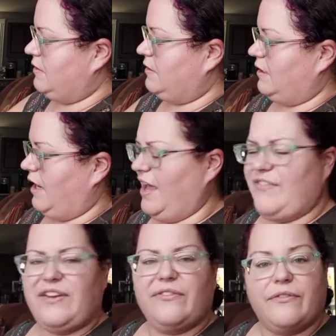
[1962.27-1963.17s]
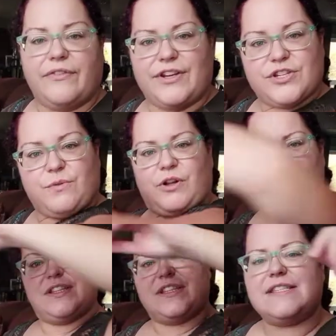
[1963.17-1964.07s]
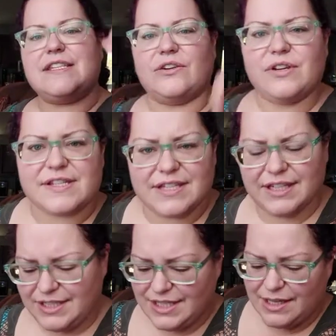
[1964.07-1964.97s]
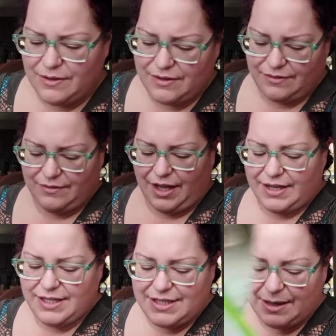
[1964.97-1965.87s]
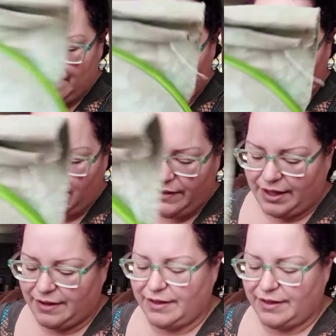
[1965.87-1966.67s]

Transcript: I haven't even finished watching this series. I need to get back on that.